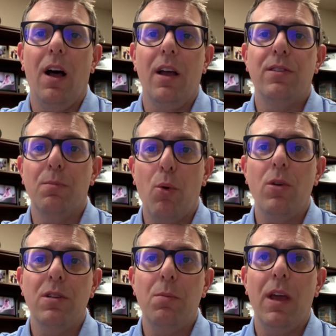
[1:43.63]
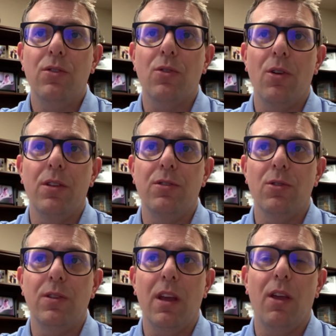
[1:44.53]
It's important to make sure that you're
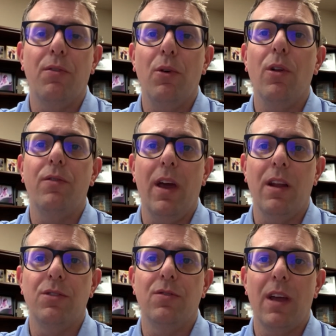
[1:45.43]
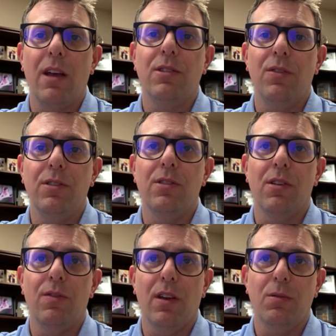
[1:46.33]
taking full advantage of tax efficient
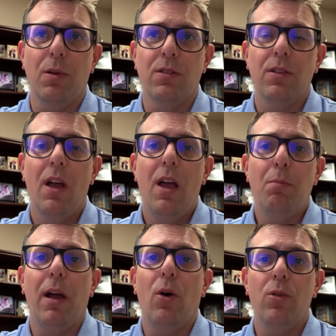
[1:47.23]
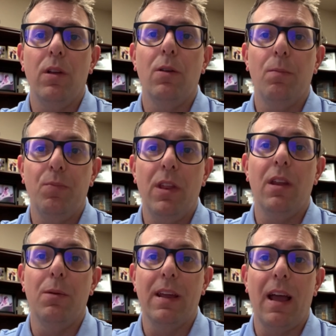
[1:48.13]
investments by holding
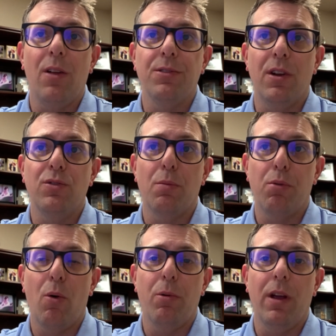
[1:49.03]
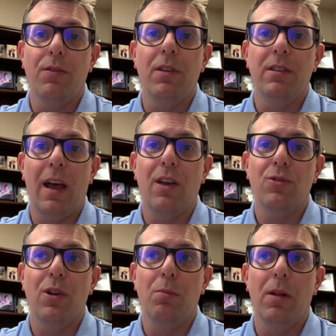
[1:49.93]
them in accounts that it's appropriate for the tax
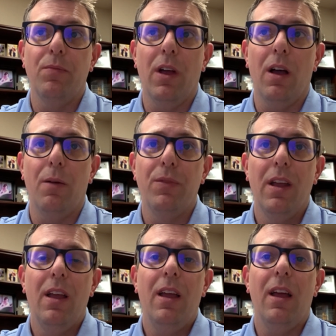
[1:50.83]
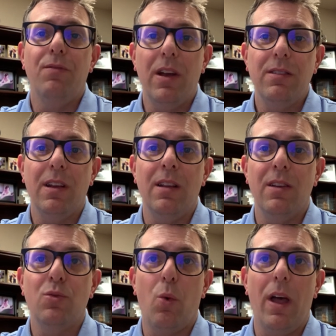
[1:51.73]
treatment. Investing in
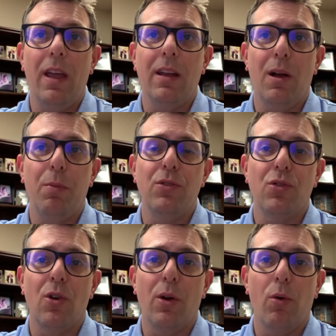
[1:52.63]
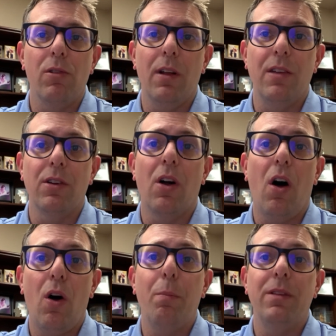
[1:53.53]
this way can help ensure that we're realizing
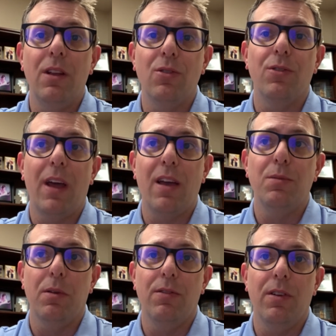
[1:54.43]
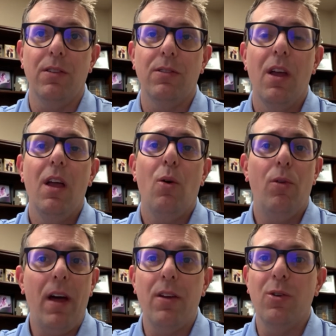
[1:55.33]
all potential tax benefits
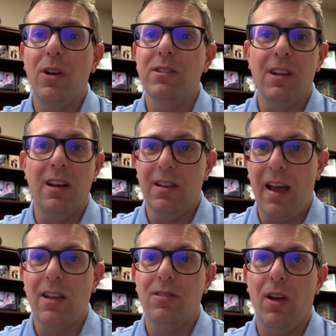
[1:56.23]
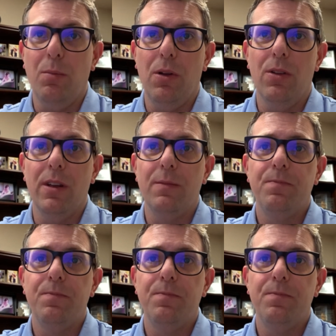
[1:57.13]
without increasing any tax liability.